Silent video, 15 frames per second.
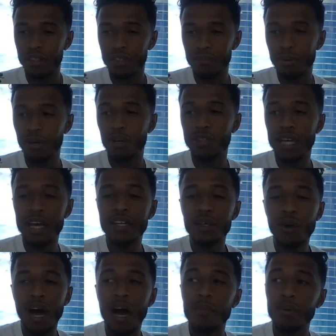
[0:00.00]
Put on that new
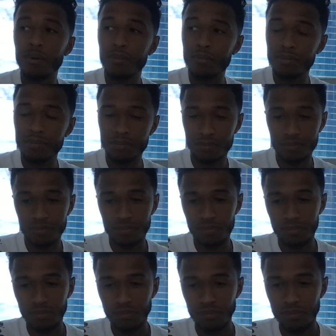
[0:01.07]
album.
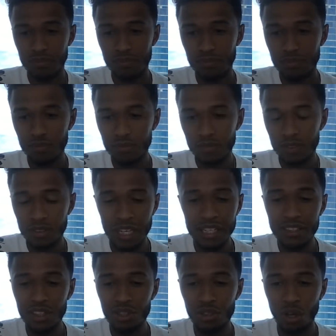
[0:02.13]

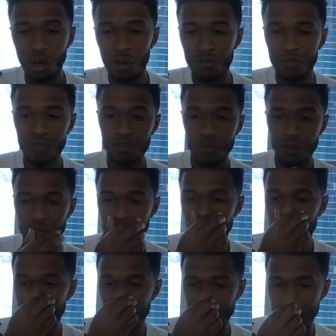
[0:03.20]
Take this off.
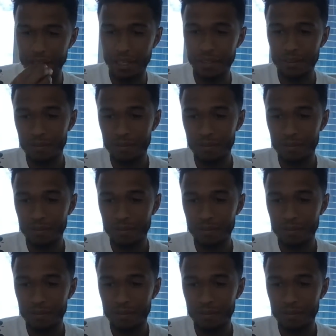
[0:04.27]
Enough of that.